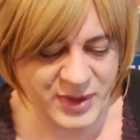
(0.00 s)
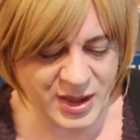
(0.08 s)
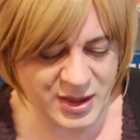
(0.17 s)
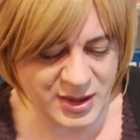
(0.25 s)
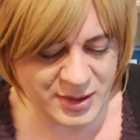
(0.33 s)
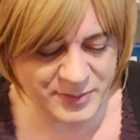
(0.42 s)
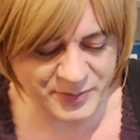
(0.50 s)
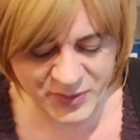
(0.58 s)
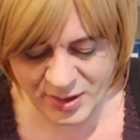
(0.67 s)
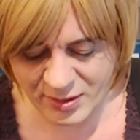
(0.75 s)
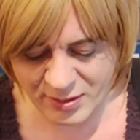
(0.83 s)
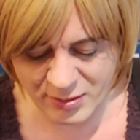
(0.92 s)
them,
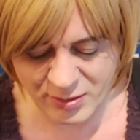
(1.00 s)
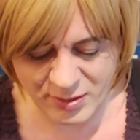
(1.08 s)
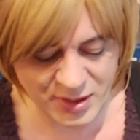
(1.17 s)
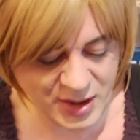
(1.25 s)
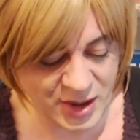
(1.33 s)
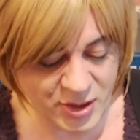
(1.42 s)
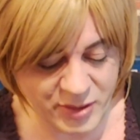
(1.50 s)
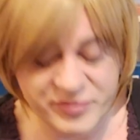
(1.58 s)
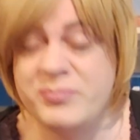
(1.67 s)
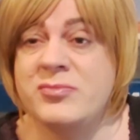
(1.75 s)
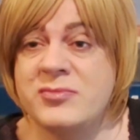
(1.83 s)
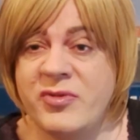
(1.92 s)

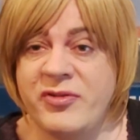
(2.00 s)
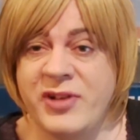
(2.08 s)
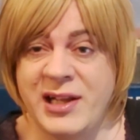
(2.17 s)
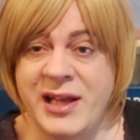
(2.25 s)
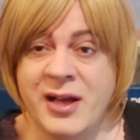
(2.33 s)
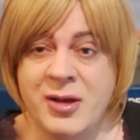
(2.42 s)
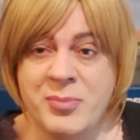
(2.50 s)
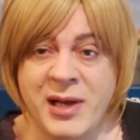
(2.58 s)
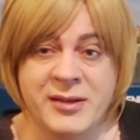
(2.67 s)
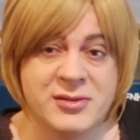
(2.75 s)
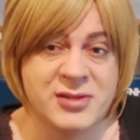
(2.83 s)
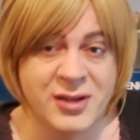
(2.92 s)
of Vallejo
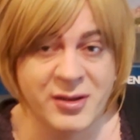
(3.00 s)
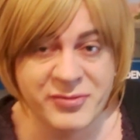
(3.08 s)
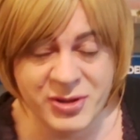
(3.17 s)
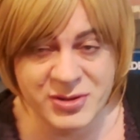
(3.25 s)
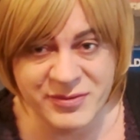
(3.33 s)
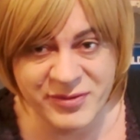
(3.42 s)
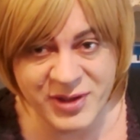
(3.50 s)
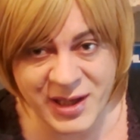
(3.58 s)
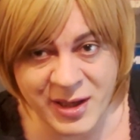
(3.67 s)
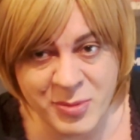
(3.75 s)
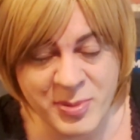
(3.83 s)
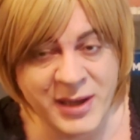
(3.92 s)
paint, because I love using
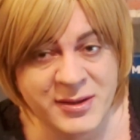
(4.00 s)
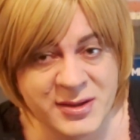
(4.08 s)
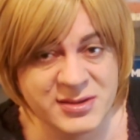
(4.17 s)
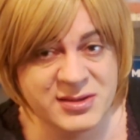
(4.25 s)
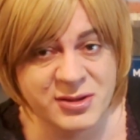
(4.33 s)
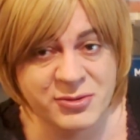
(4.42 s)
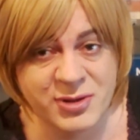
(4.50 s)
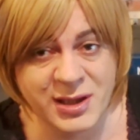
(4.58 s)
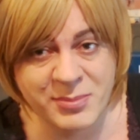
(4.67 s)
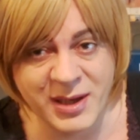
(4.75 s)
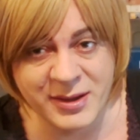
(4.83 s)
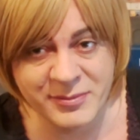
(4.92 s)
Vallejo paint. This is
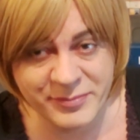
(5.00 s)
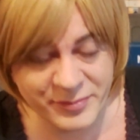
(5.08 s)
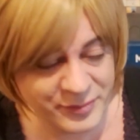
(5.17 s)
acrylic paint.